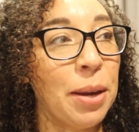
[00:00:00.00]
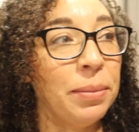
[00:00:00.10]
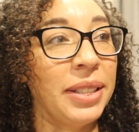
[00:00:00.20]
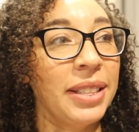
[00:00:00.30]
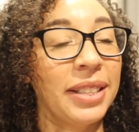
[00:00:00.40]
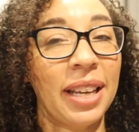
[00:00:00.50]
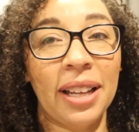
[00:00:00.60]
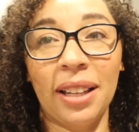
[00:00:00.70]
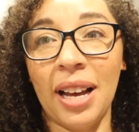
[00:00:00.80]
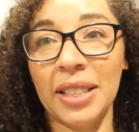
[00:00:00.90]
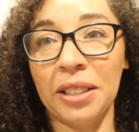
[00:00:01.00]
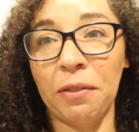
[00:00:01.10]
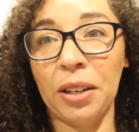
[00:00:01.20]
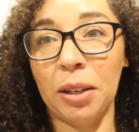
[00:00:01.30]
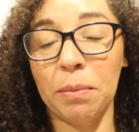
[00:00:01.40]
since I
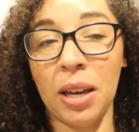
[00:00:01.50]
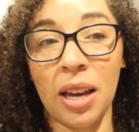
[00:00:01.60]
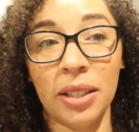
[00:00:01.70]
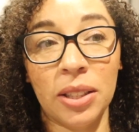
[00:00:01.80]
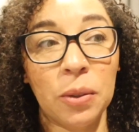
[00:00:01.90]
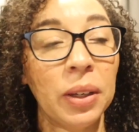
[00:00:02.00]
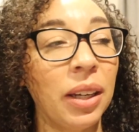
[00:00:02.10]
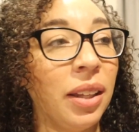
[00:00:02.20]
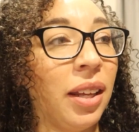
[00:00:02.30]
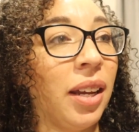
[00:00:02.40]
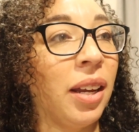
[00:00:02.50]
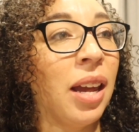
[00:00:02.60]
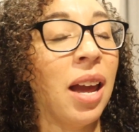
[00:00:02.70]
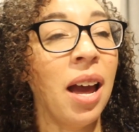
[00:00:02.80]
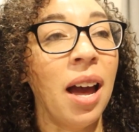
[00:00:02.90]
last filmed us doing
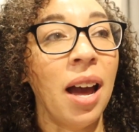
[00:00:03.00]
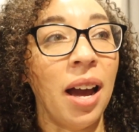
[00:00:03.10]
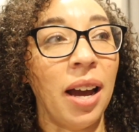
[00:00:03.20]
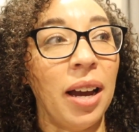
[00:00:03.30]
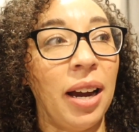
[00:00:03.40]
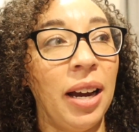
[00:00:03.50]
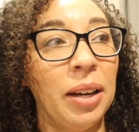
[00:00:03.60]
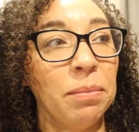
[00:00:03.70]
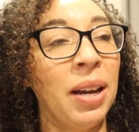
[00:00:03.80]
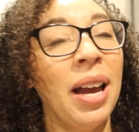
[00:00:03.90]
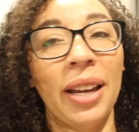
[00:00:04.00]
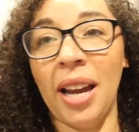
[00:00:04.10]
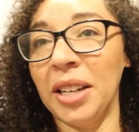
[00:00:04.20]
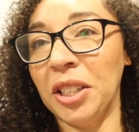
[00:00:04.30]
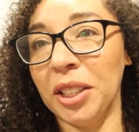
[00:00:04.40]
anything. I
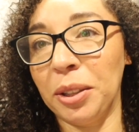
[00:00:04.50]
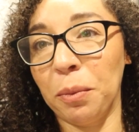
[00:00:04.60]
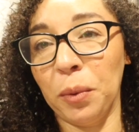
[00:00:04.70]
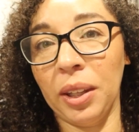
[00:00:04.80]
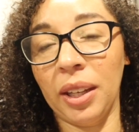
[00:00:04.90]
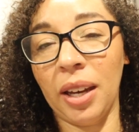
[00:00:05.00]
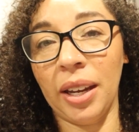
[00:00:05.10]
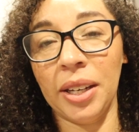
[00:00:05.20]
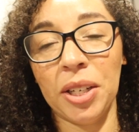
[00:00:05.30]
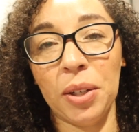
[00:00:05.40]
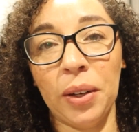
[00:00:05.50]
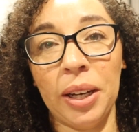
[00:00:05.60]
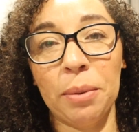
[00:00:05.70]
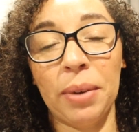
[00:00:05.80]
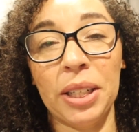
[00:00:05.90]
kind of just really got into
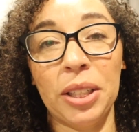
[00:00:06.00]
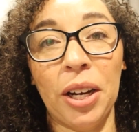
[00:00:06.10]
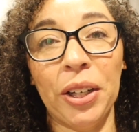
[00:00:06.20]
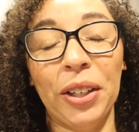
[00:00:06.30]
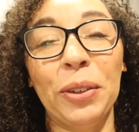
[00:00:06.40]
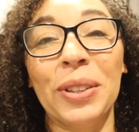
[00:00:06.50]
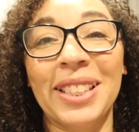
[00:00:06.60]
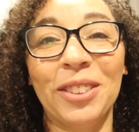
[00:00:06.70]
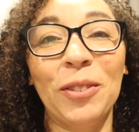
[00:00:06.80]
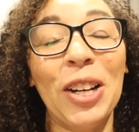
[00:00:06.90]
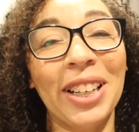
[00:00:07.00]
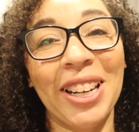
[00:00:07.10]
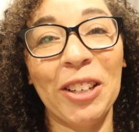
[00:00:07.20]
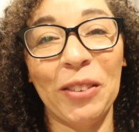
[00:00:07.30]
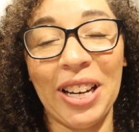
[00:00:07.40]
it. My daughter was
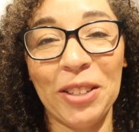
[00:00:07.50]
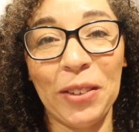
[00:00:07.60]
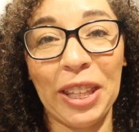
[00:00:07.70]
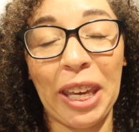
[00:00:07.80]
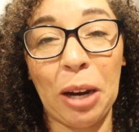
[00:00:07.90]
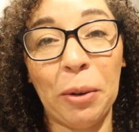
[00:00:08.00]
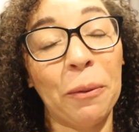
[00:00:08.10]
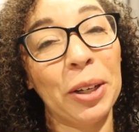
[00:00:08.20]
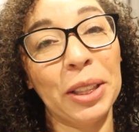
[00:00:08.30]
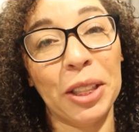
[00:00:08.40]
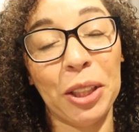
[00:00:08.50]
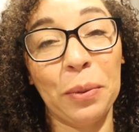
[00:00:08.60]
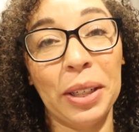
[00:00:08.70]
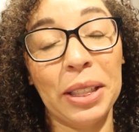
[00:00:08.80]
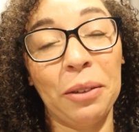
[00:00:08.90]
walking around with a camera at first because she
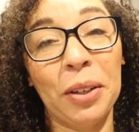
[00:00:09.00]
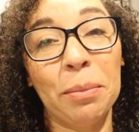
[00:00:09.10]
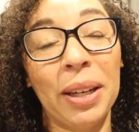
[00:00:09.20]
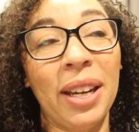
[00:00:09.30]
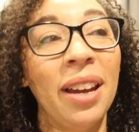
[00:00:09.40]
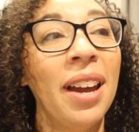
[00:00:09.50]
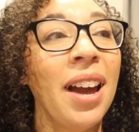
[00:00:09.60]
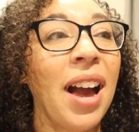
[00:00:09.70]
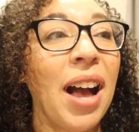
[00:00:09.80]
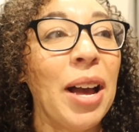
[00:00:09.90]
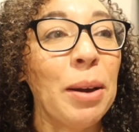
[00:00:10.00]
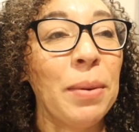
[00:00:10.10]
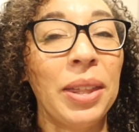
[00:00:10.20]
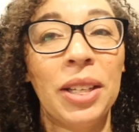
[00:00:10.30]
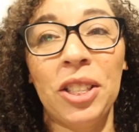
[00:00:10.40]
wanted to film me,
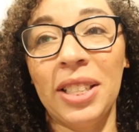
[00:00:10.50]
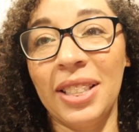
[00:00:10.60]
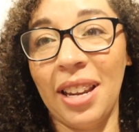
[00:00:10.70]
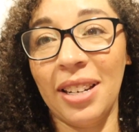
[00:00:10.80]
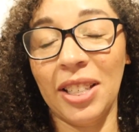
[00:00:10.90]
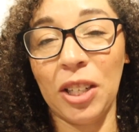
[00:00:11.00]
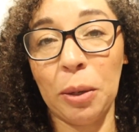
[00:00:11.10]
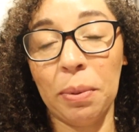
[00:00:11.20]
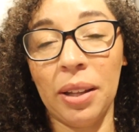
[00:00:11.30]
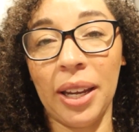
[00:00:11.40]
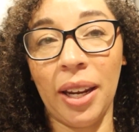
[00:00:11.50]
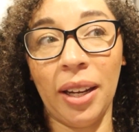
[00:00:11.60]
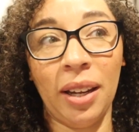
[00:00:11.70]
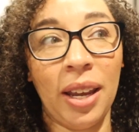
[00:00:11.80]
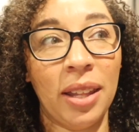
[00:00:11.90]
and then she decided to start
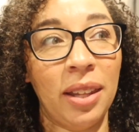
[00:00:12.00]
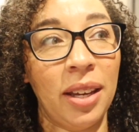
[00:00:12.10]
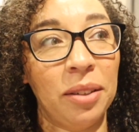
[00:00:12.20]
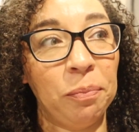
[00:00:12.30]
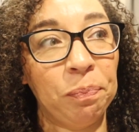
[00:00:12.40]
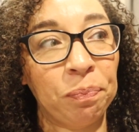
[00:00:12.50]
playing, and then